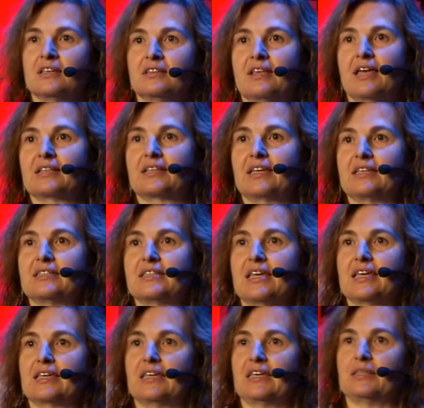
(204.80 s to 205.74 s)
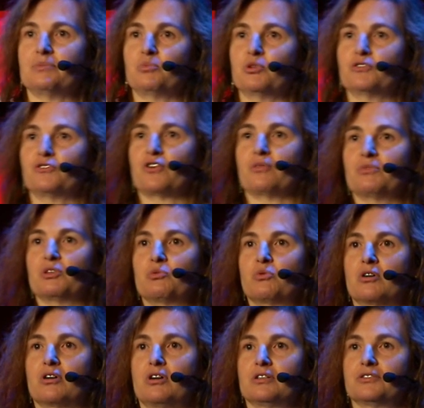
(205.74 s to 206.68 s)
that can take input from the
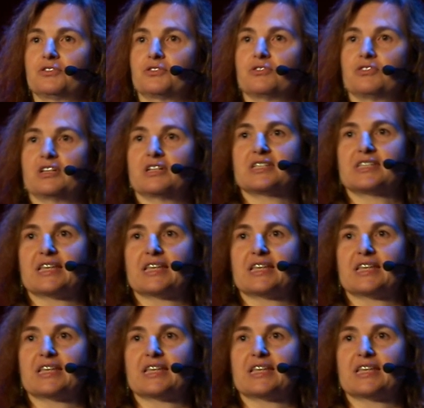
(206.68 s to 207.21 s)
world through their